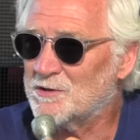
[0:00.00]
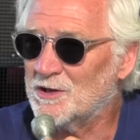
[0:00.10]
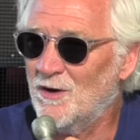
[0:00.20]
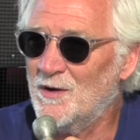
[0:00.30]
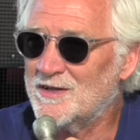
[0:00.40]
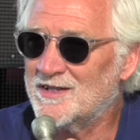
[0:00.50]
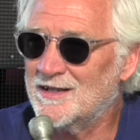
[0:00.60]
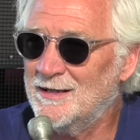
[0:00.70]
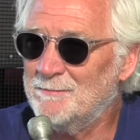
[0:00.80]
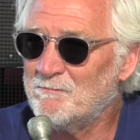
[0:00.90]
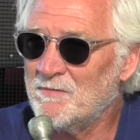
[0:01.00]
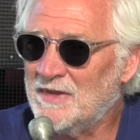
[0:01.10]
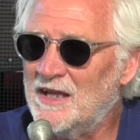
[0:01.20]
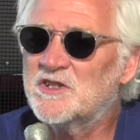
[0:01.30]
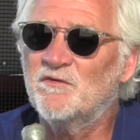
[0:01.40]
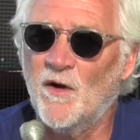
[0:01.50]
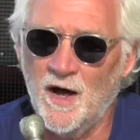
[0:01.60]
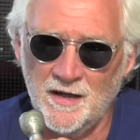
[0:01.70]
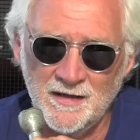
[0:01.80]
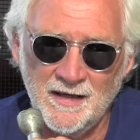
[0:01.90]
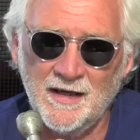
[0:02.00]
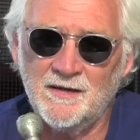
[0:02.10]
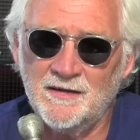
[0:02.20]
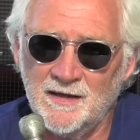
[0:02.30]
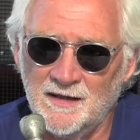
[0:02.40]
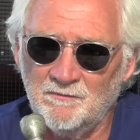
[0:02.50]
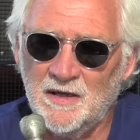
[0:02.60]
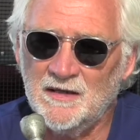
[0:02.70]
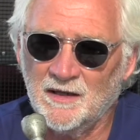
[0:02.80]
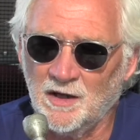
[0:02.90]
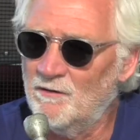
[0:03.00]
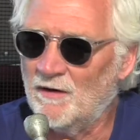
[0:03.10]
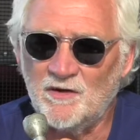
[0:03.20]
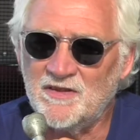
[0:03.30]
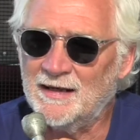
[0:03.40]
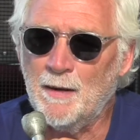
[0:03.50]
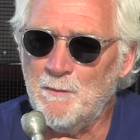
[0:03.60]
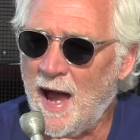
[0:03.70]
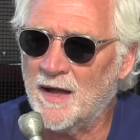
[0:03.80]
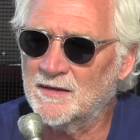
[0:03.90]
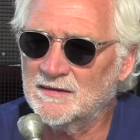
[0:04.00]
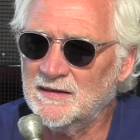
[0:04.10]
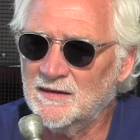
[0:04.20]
So it's um, it's fun and, and um, love everything about it.